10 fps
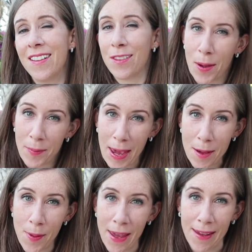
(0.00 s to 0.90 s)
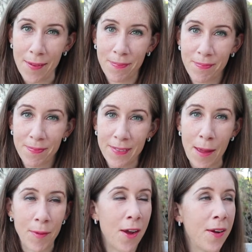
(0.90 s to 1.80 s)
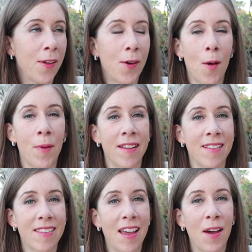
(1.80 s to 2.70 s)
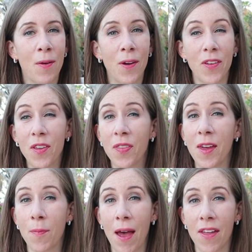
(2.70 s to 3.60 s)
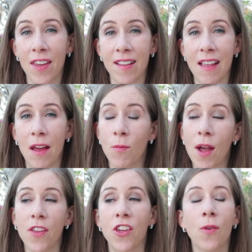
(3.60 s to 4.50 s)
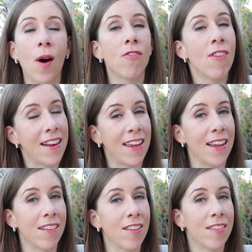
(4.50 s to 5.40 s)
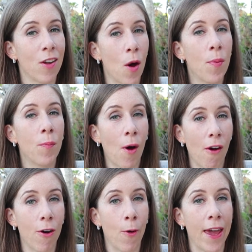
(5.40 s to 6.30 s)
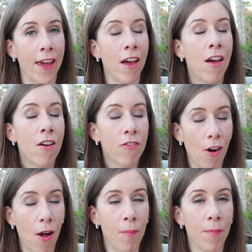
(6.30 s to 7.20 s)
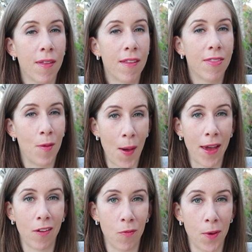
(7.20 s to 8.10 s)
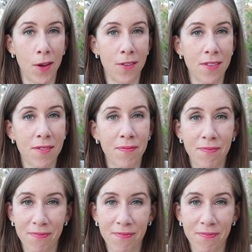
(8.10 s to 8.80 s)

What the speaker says: So I'm Kate B. Let me know in the comments what you think about this and whether you are ready to stop borrowing from the bank of booze.